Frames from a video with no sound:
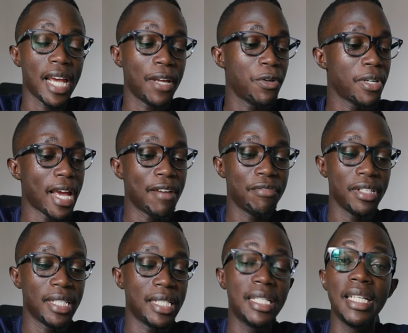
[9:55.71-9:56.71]
I don't have
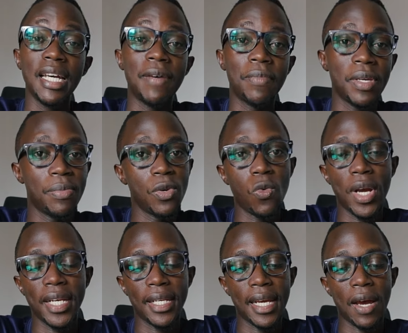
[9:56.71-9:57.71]
it here. Maybe
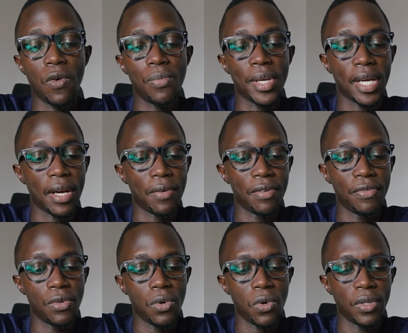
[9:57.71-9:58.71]
one day I'll make a
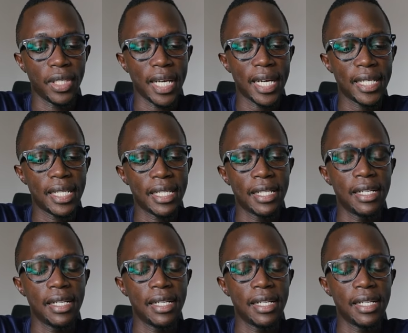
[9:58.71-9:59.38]
review on that.